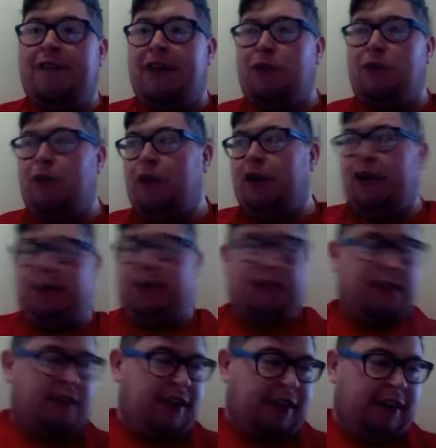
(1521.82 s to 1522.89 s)
fans want, because
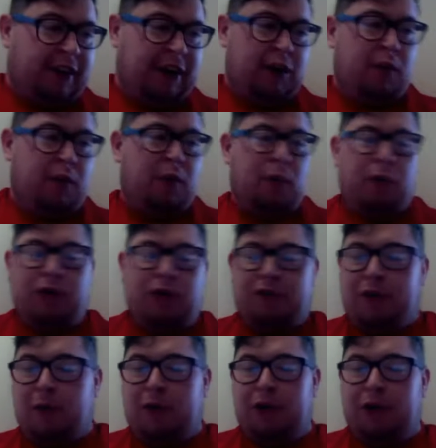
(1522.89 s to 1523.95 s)
you know what the
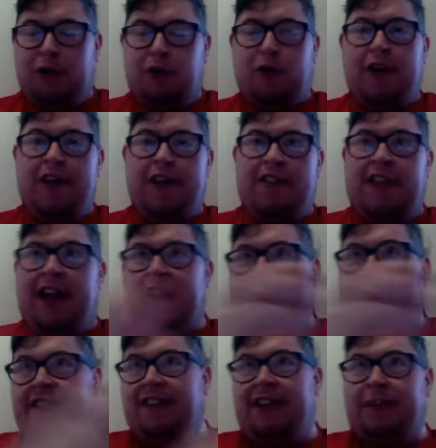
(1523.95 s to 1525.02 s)
wonderful world of Twitter is like.
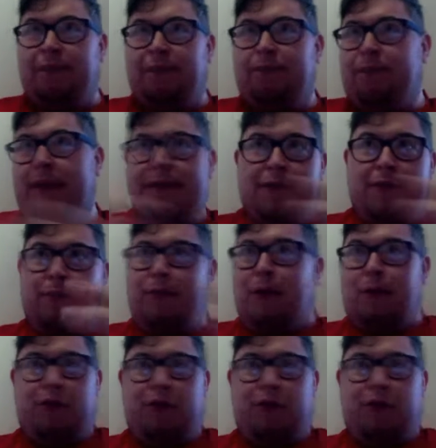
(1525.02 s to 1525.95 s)
You see bits and bobs